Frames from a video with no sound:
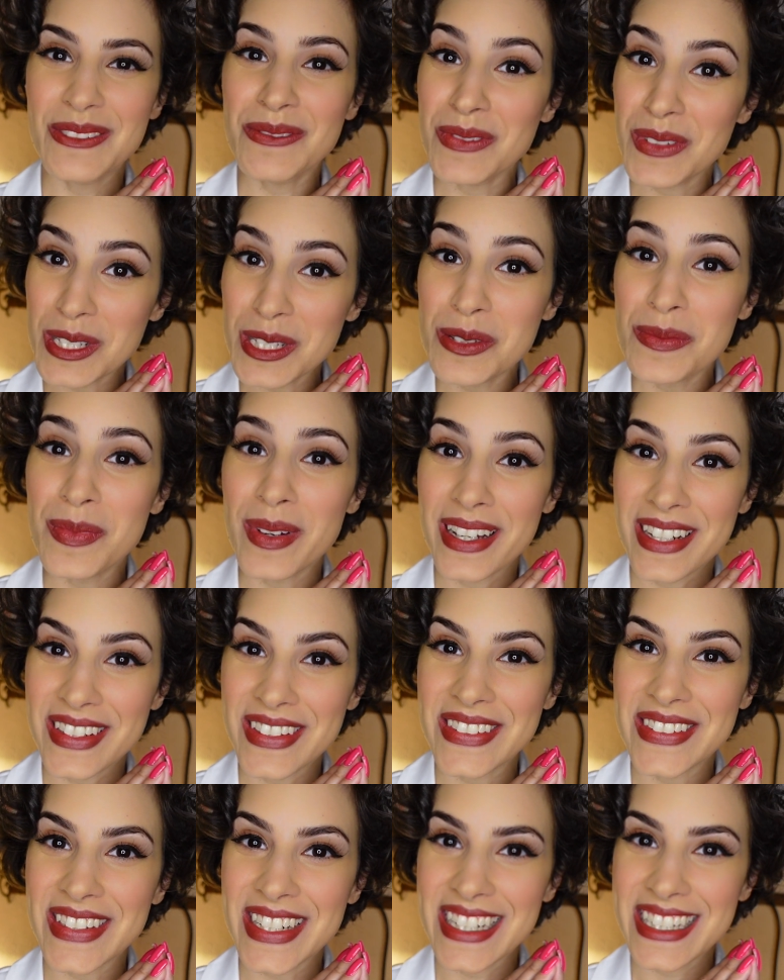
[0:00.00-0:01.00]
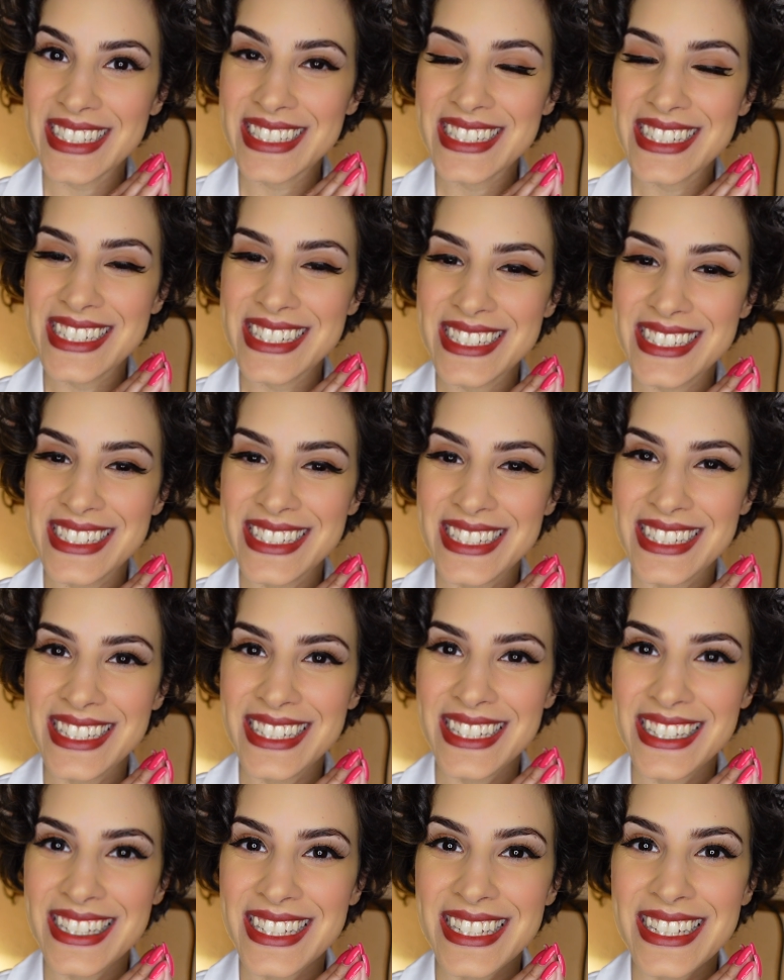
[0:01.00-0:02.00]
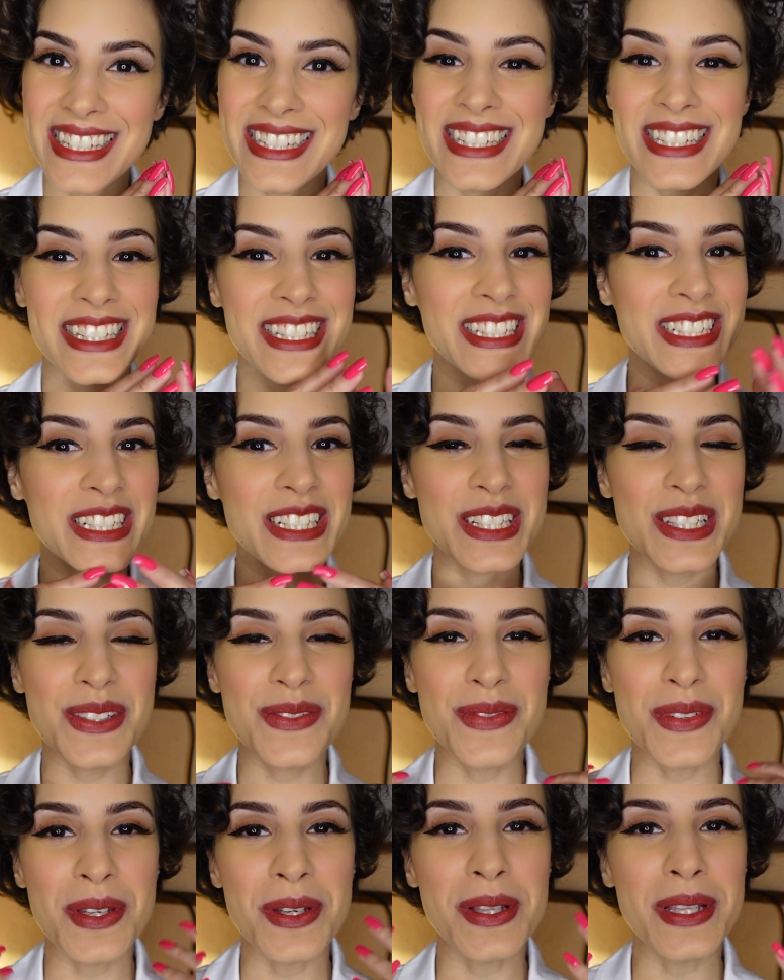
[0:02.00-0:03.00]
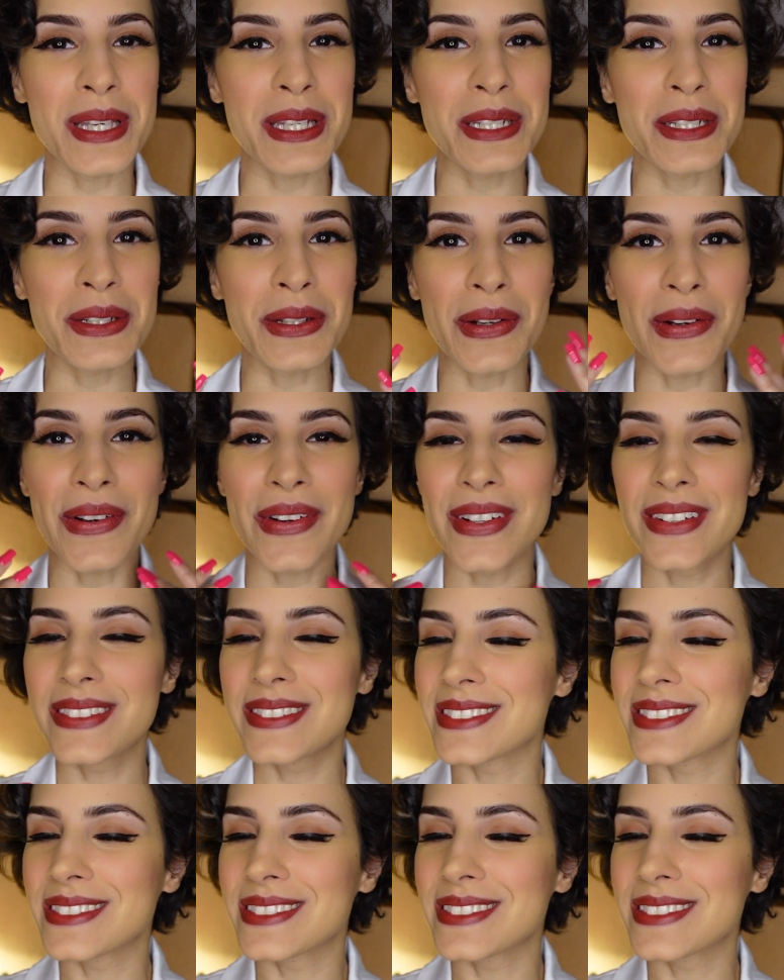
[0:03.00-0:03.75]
Much better, right? You just feel like your